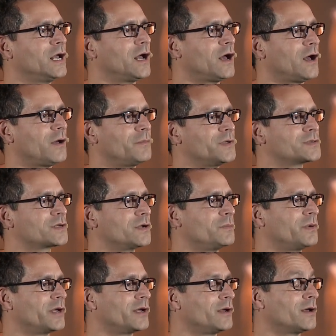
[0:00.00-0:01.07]
um, is going
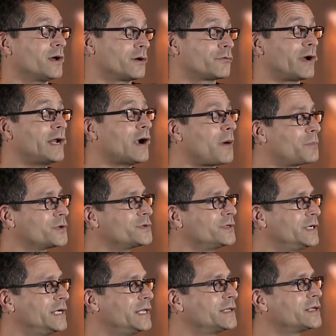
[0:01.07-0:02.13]
to be a great
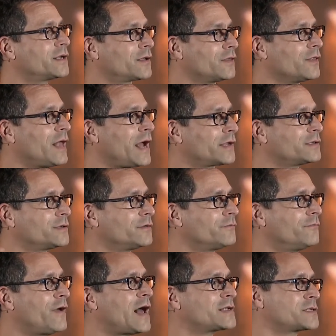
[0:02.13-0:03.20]
opportunity to collect
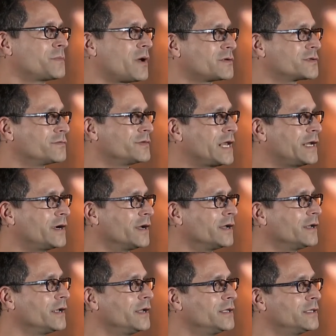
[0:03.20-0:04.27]
vast amounts of data
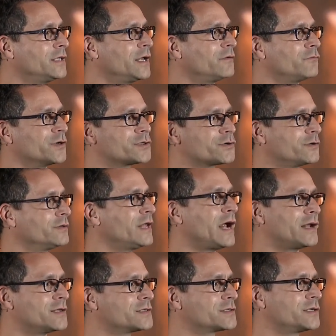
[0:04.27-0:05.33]
and then return
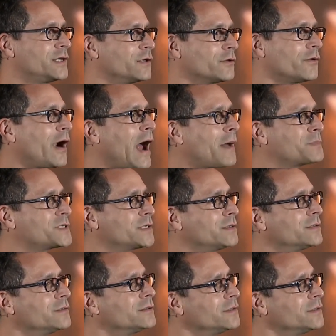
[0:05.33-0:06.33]
that as killer apps. Yeah. I mean, do